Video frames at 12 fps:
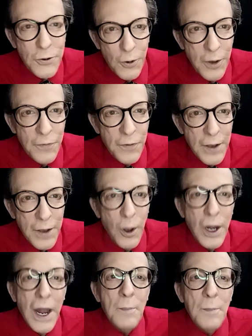terrific. Well,
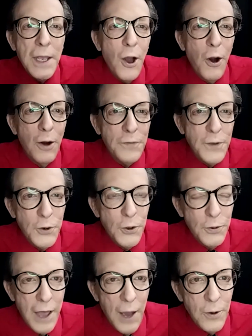let me know if you do
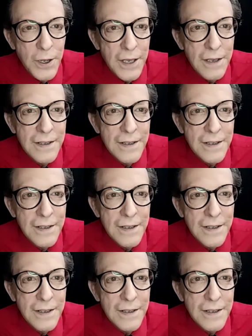that, will you?